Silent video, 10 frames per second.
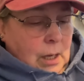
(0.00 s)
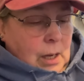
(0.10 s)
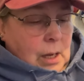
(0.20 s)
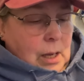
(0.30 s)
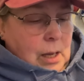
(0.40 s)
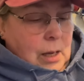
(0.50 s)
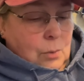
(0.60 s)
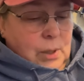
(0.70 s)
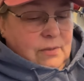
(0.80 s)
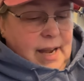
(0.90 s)
Uh,
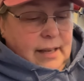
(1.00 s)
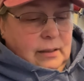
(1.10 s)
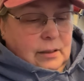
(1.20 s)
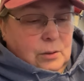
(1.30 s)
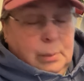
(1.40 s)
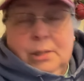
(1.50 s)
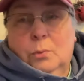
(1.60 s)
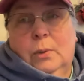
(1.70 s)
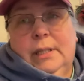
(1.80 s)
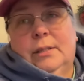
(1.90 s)
we've had a little bit of
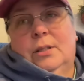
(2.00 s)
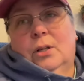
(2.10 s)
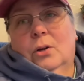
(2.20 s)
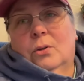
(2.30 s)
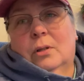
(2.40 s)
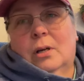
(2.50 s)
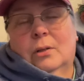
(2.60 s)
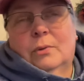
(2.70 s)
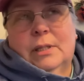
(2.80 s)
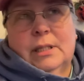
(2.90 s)
wind to go
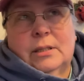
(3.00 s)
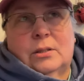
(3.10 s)
along with it,